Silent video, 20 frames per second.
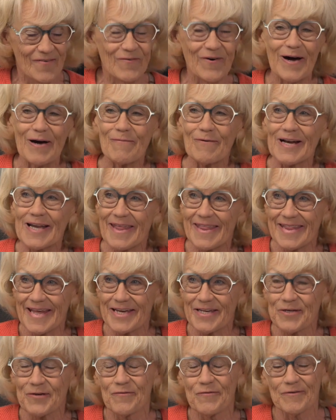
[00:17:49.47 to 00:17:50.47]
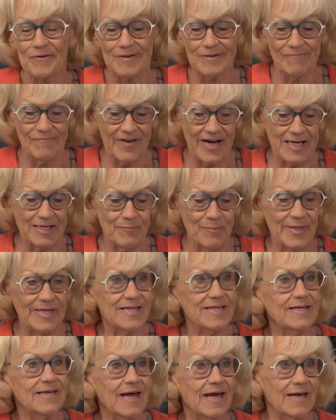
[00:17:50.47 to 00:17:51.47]
Well, I want to thank you for inviting
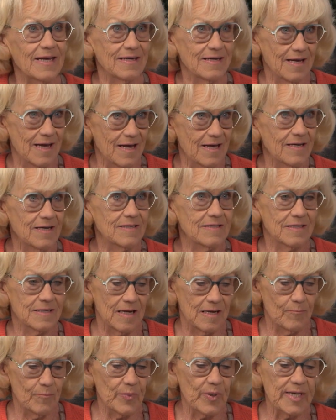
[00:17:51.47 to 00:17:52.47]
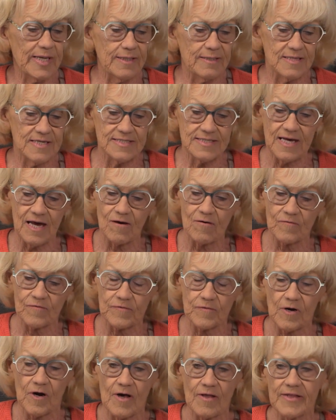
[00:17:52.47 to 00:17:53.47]
me today and putting this out
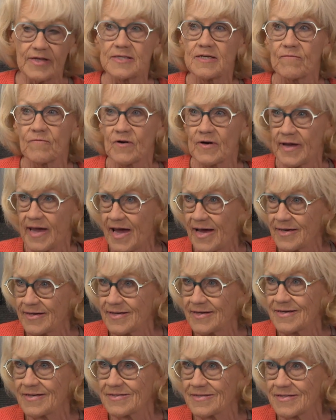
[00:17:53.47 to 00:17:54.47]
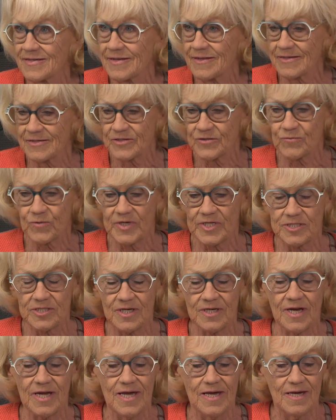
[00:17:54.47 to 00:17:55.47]
for all the different candidates in this
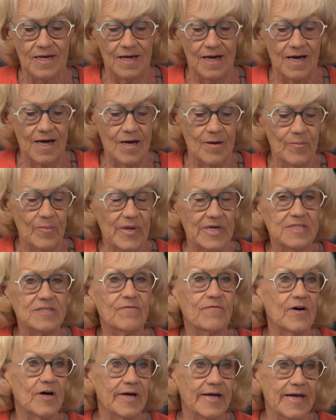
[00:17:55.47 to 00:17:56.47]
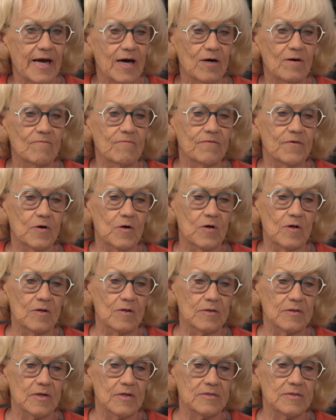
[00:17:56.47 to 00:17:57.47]
region. It's very
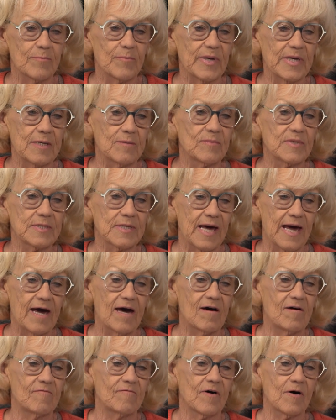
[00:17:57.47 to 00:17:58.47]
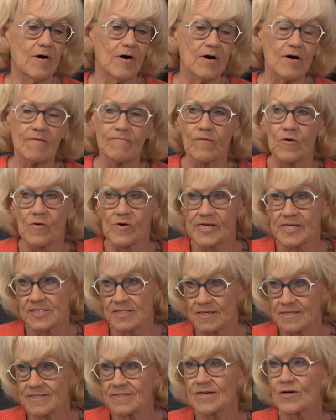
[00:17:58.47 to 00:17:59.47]
helpful to be able to have our
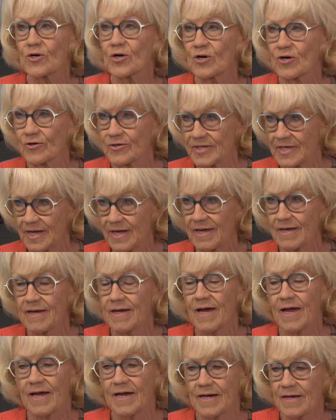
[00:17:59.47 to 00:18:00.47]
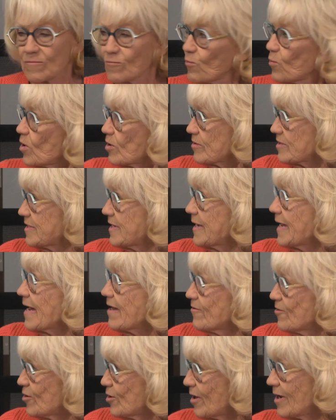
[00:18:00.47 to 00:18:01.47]
voices heard and work
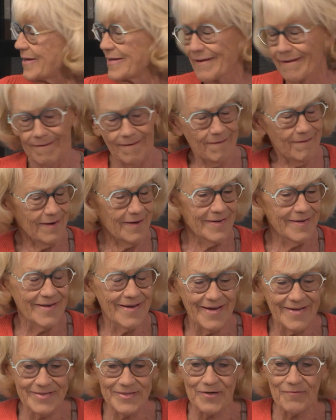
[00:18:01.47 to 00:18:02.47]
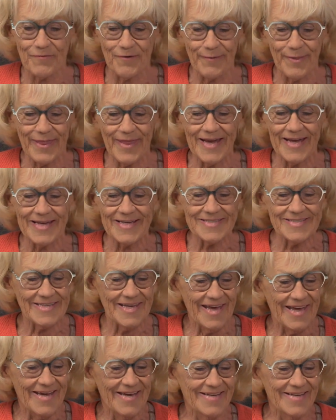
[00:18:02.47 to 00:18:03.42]
together on different things.